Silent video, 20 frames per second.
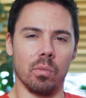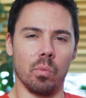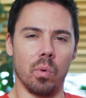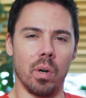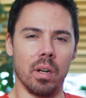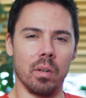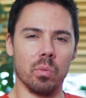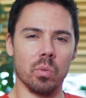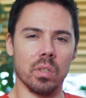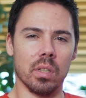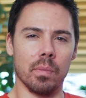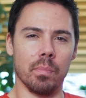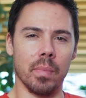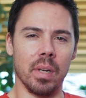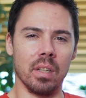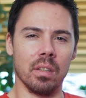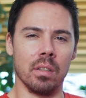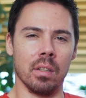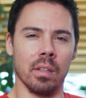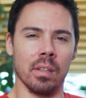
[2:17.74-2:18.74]
Why was it
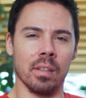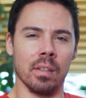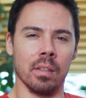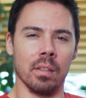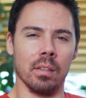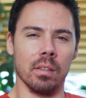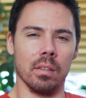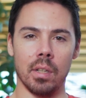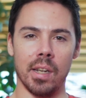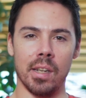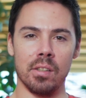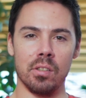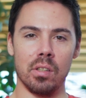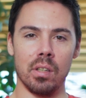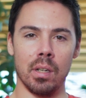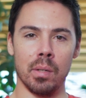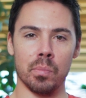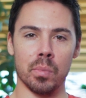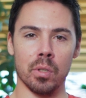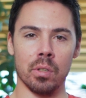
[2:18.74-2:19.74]
melting?
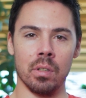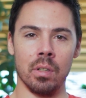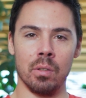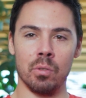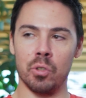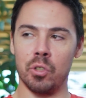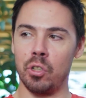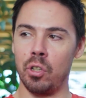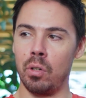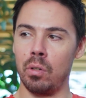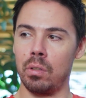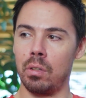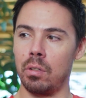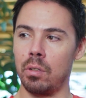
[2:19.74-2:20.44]
Enzymes are no joke,